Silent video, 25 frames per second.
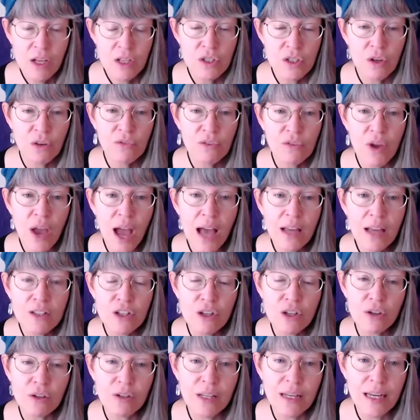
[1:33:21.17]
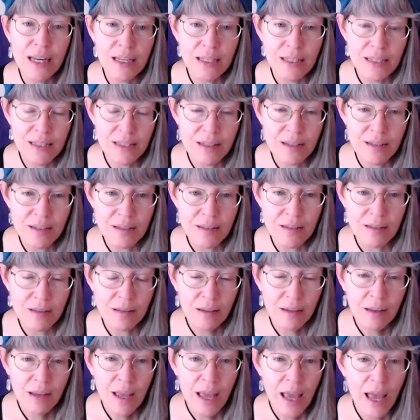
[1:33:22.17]
So if you had your
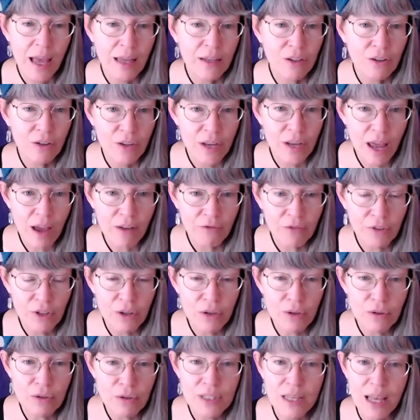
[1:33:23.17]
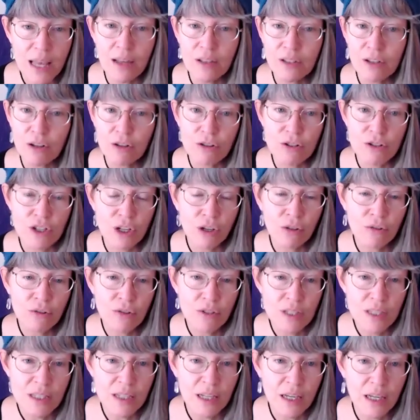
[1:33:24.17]
nieces and your nephews and your
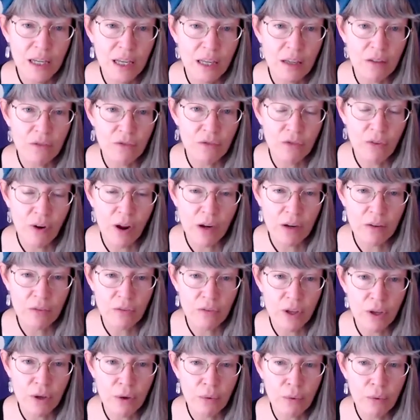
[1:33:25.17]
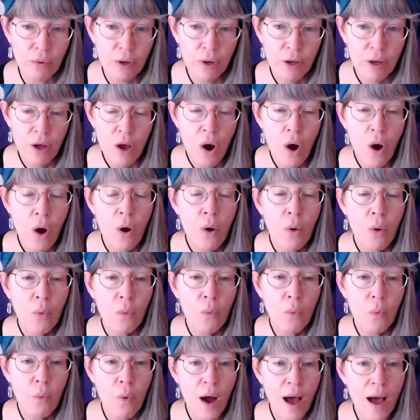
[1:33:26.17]
children sitting in front of you,
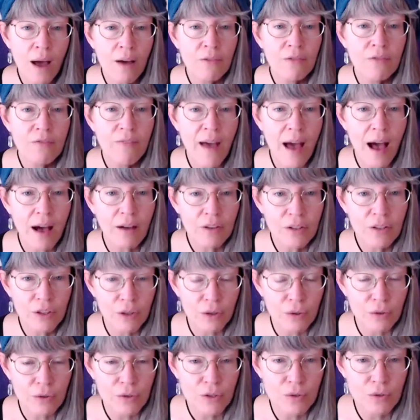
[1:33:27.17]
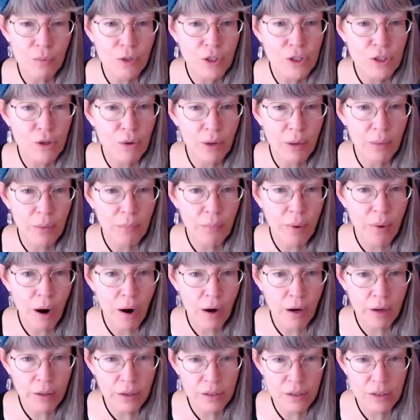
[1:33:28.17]
what values would you
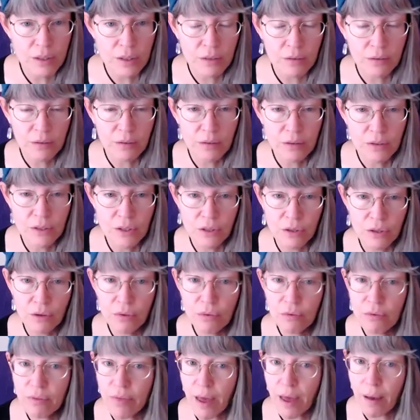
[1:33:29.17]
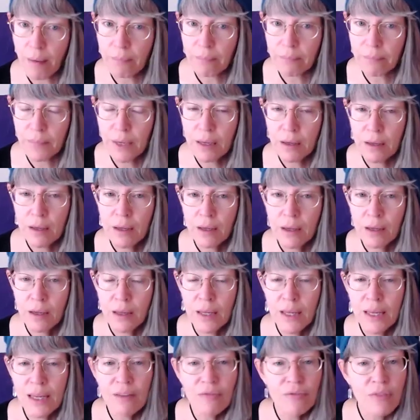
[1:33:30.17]
impart to them
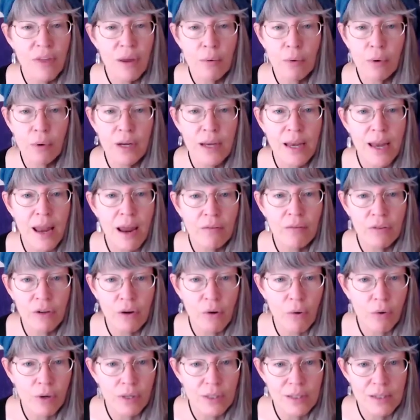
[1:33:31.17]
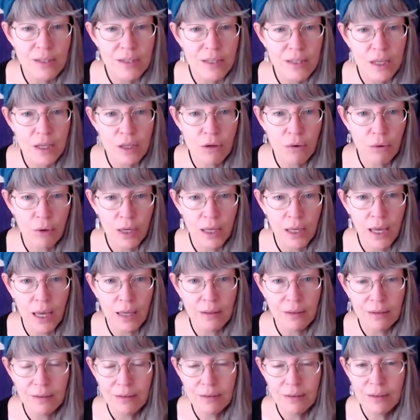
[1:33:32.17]
if they were never going to see you
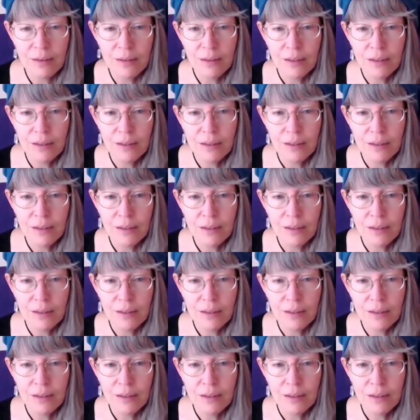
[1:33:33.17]
again?